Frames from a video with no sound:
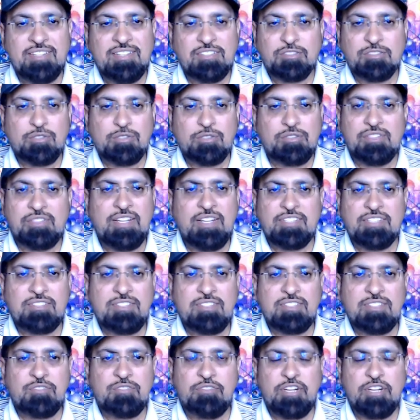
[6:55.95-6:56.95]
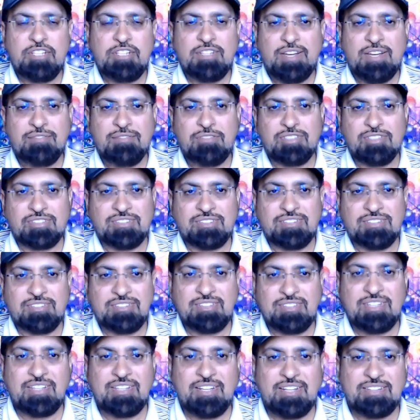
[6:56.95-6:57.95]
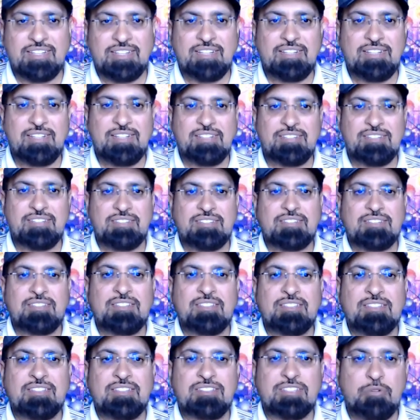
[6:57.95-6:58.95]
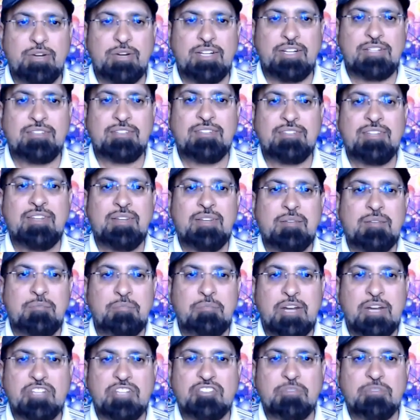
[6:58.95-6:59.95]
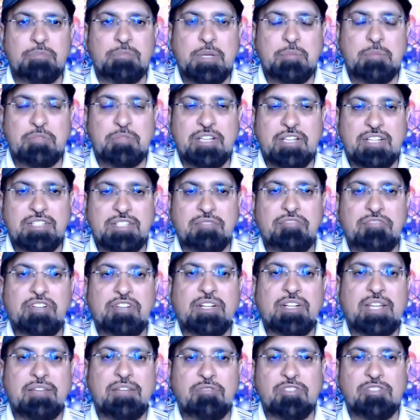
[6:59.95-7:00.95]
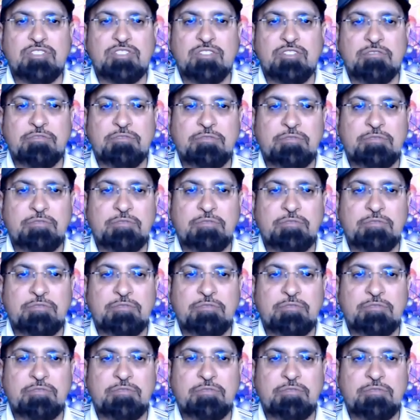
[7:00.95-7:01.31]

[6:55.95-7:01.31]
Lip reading: So yeah, it's very diverse, and I think it's a great bunch of people at different levels of